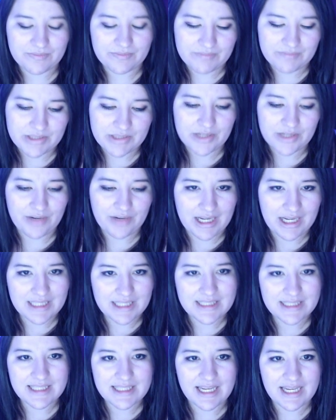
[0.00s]
to us,
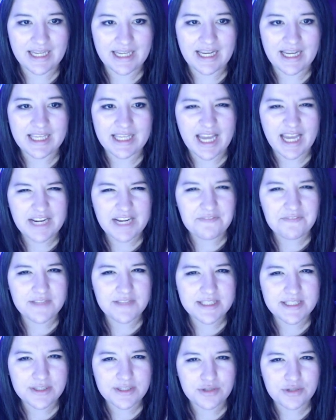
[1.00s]
and I kind of
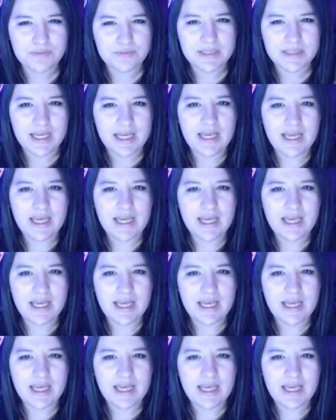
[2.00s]
assumed